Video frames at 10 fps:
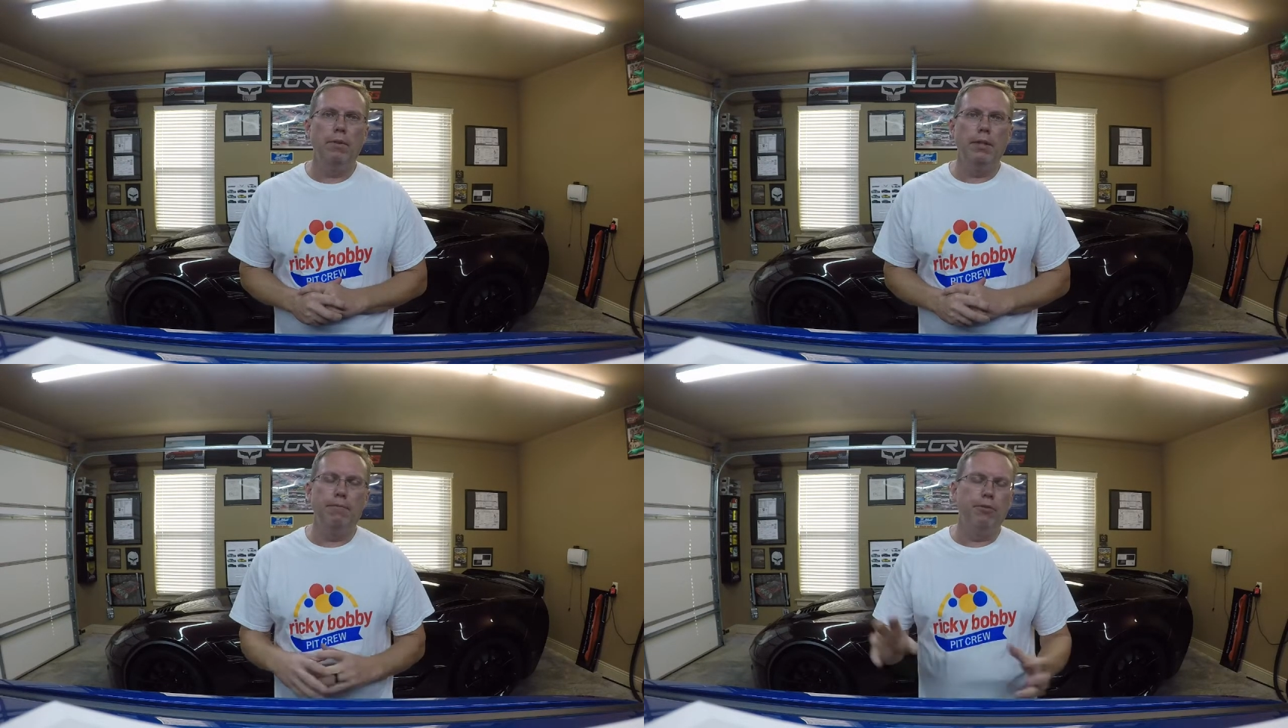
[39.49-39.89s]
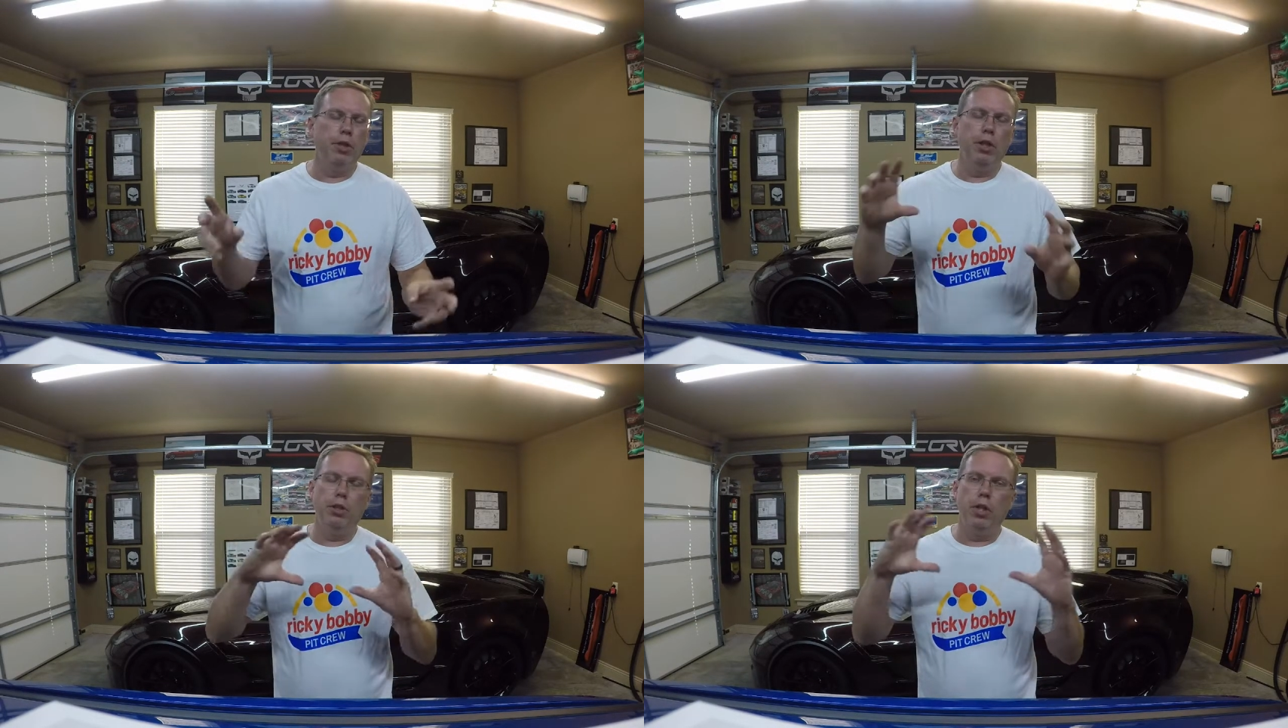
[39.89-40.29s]

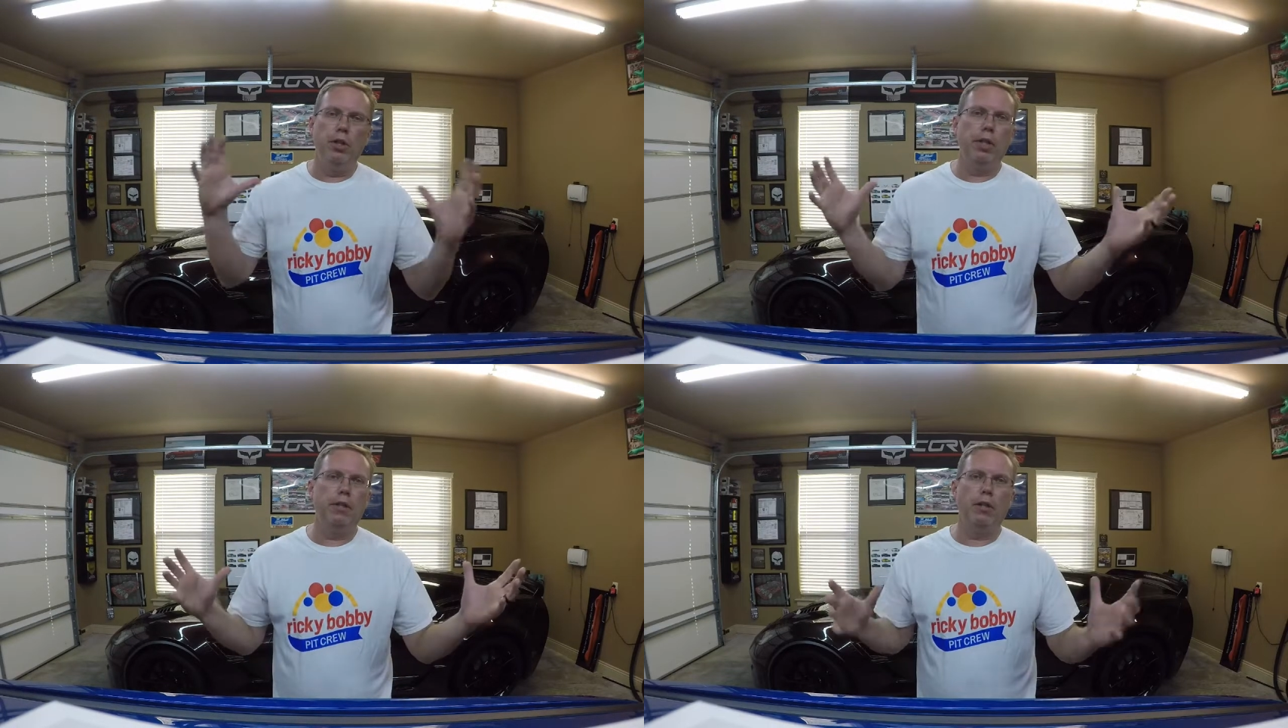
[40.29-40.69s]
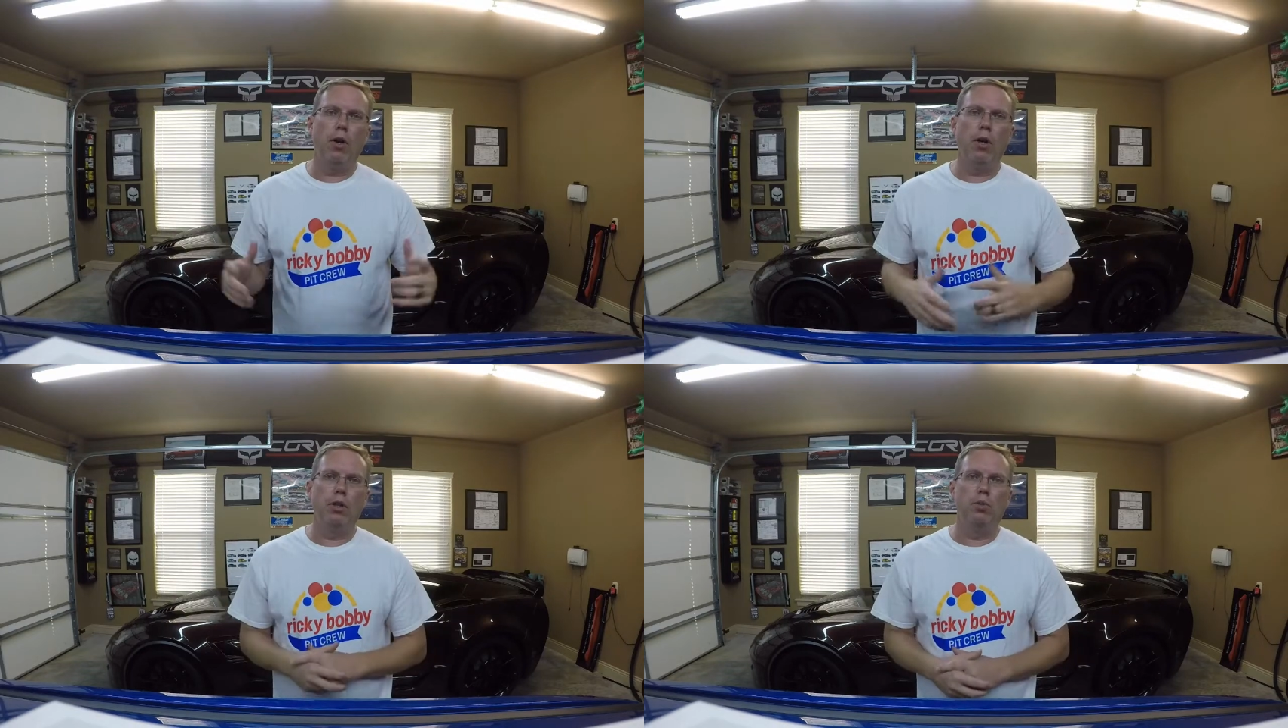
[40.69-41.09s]
footage underneath the
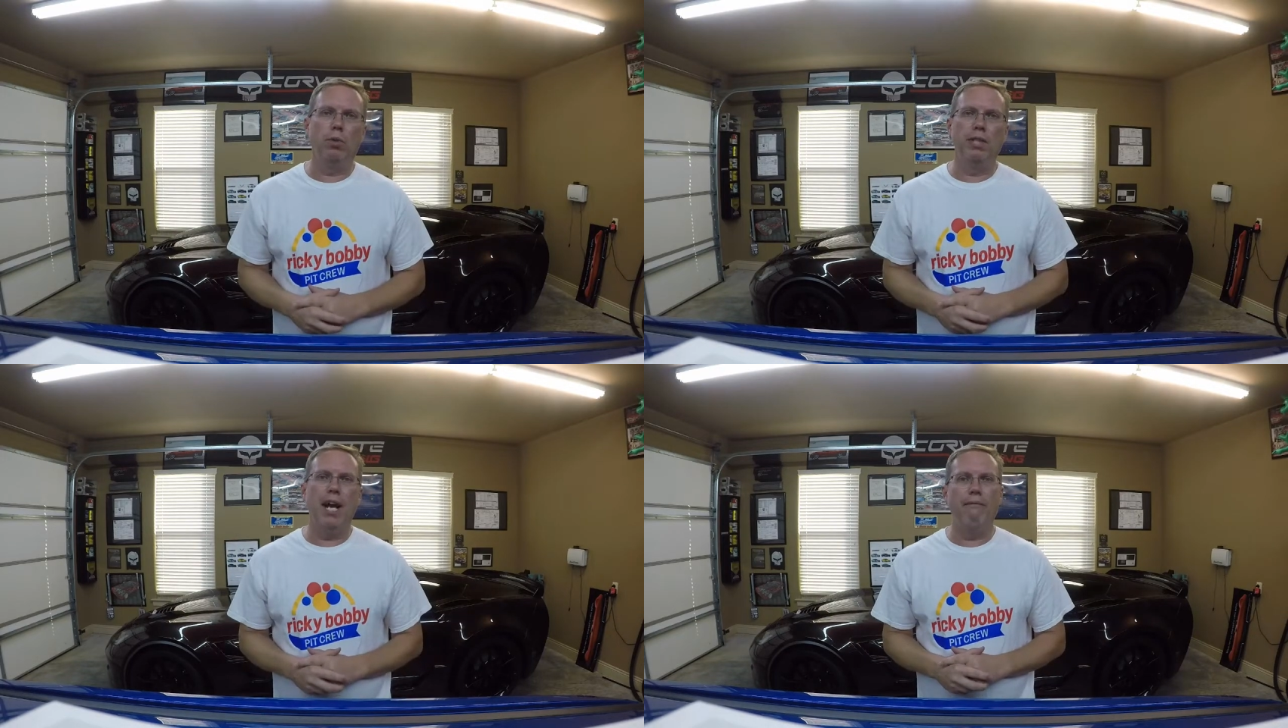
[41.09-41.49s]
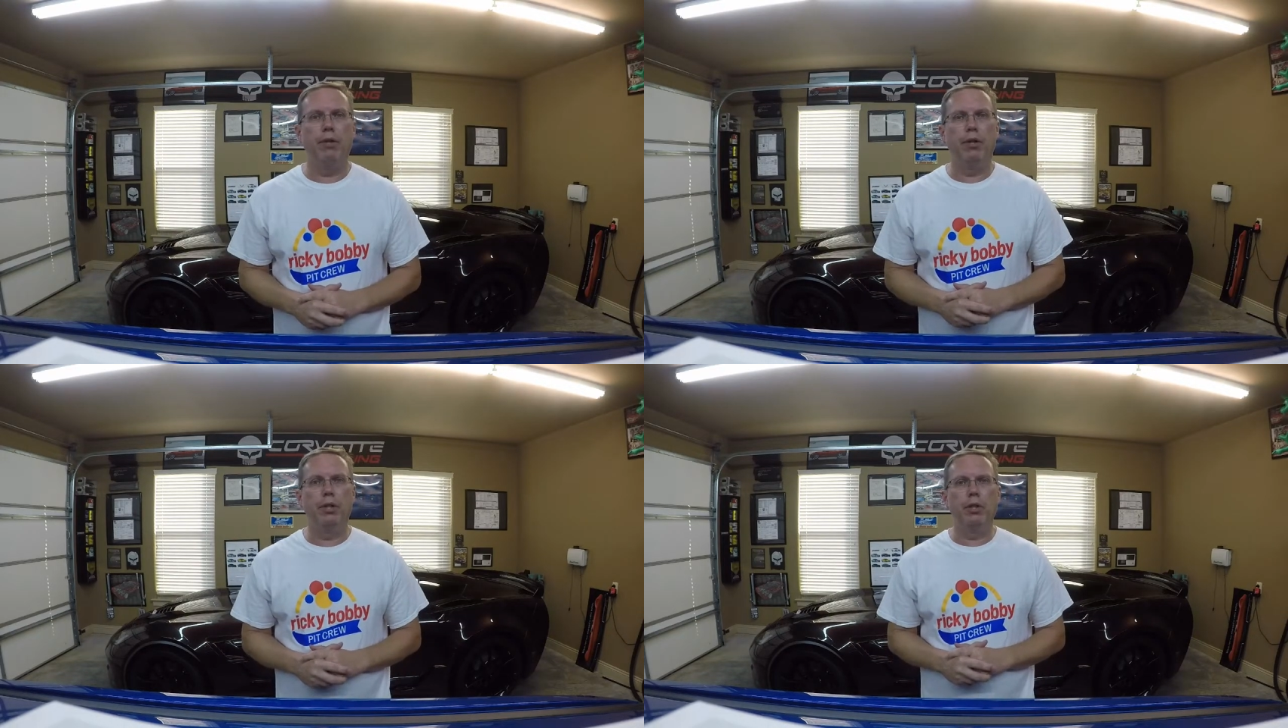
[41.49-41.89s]
car just was not
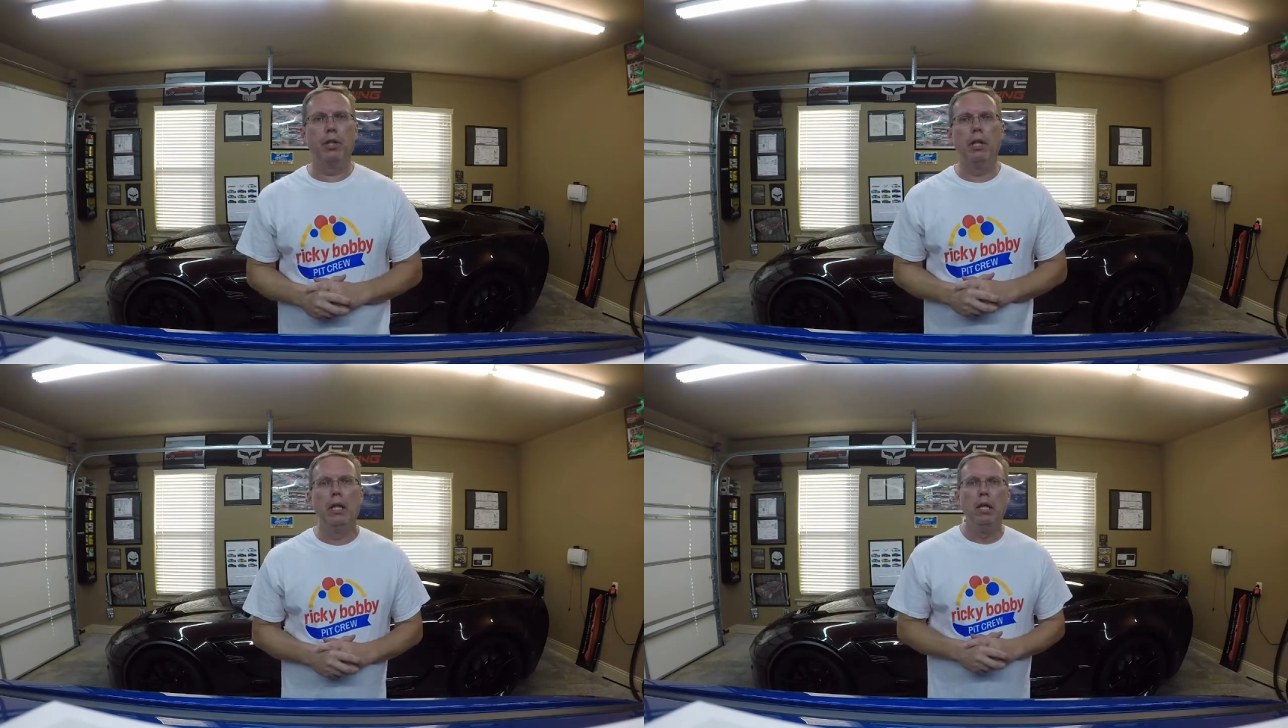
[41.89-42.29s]
very good.